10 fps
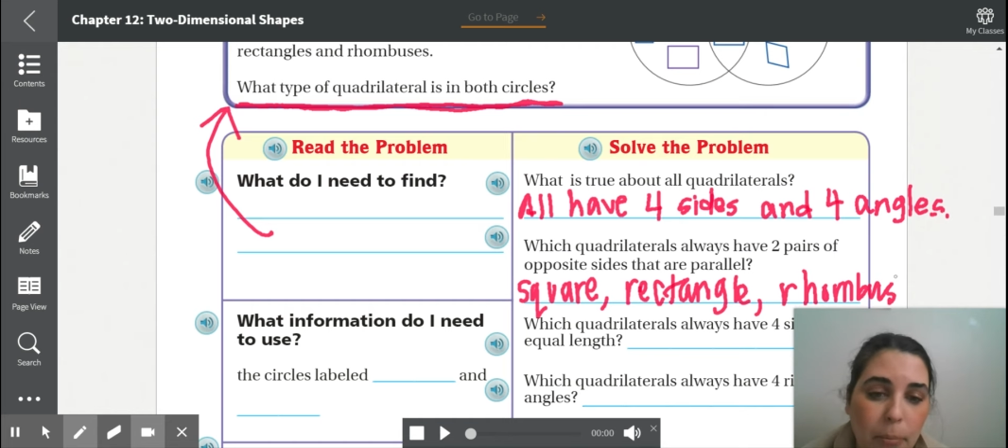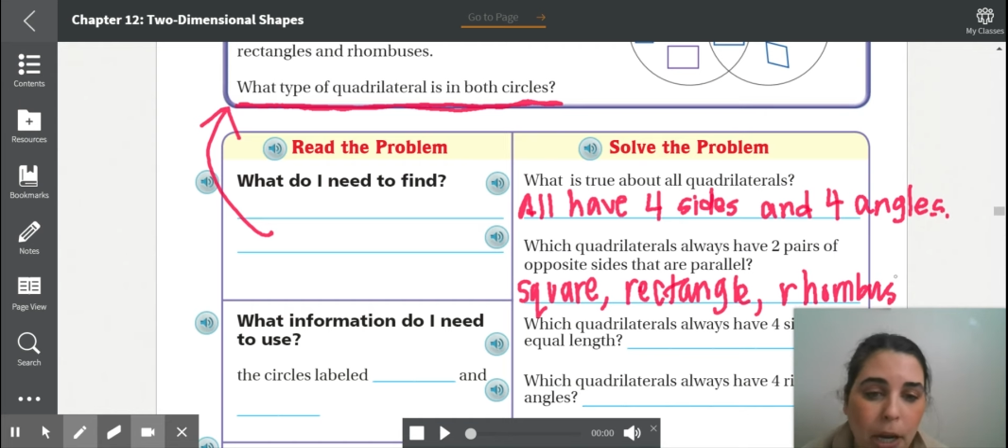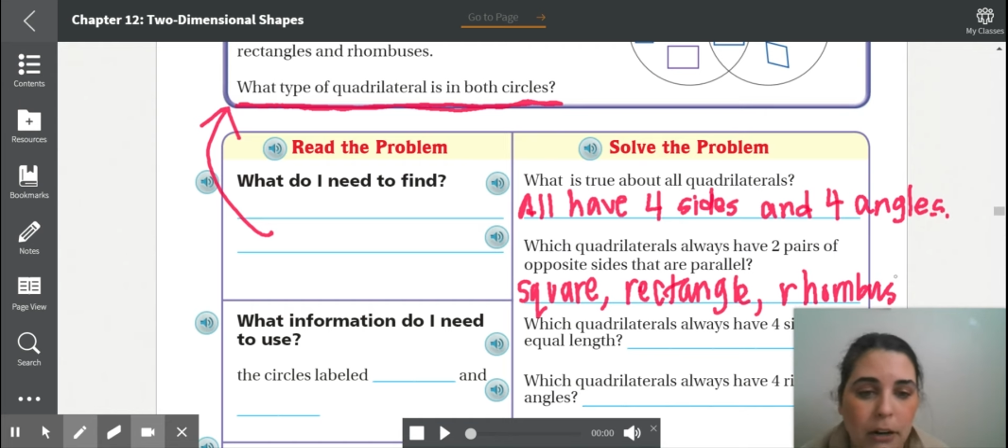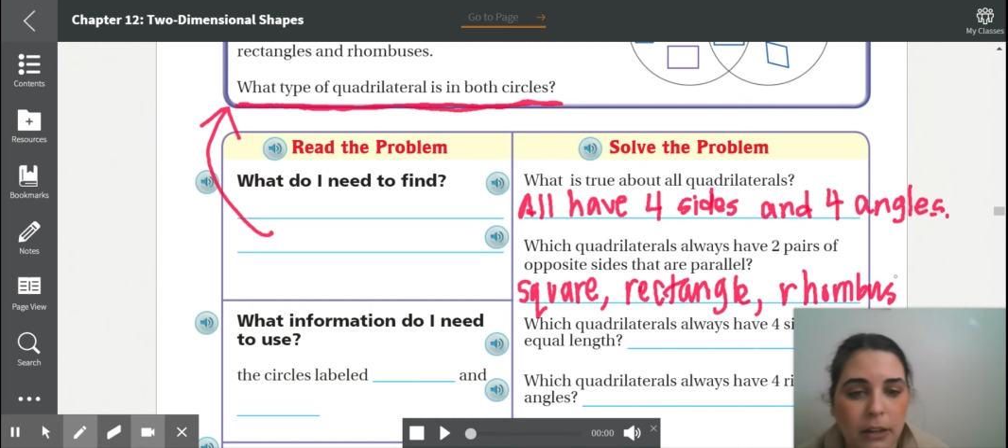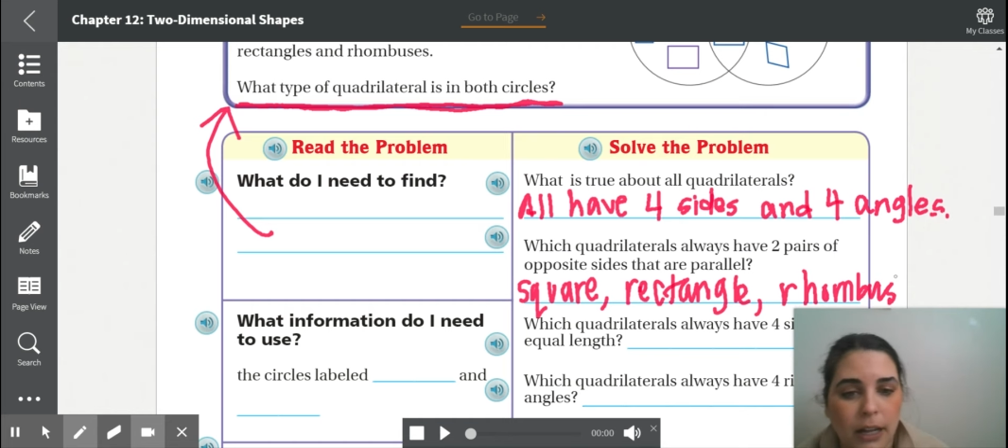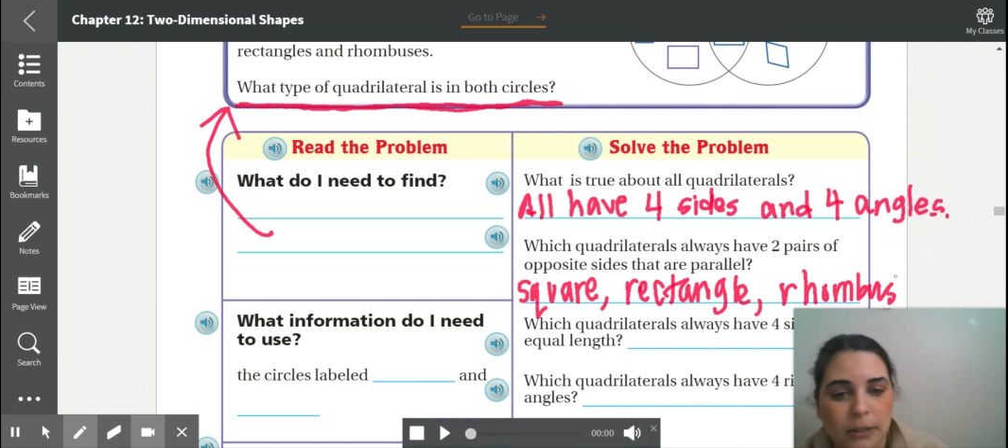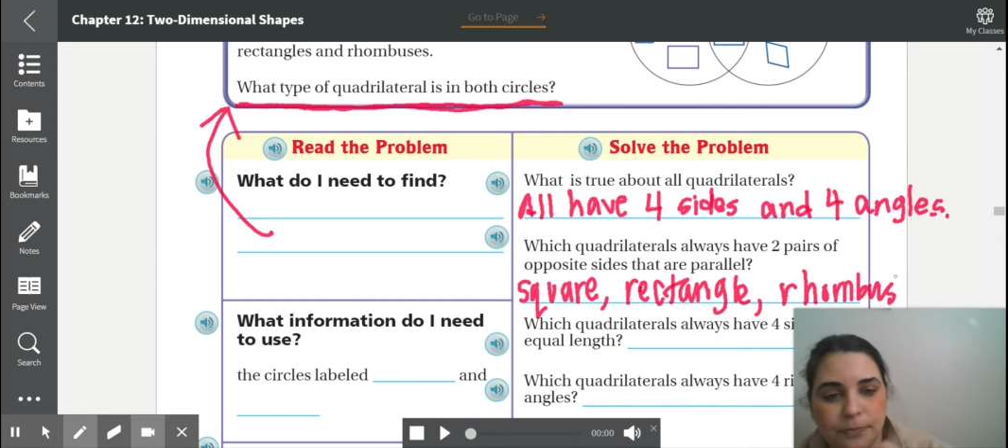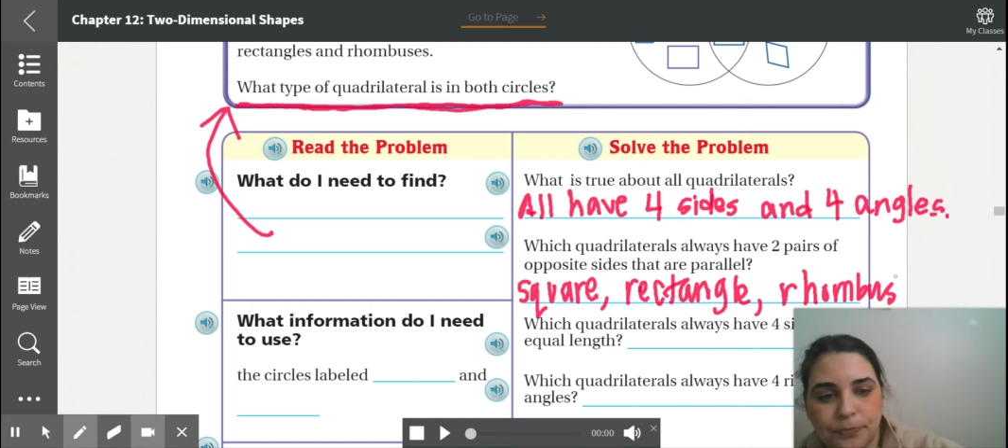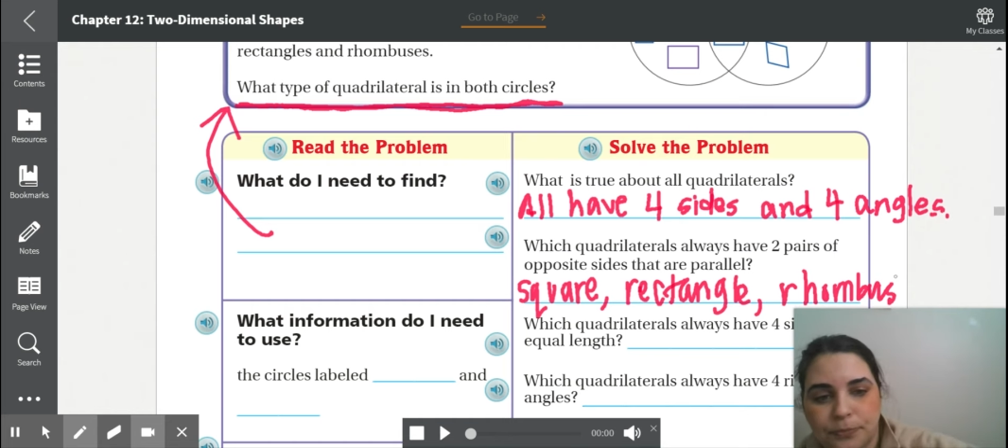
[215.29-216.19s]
parallel.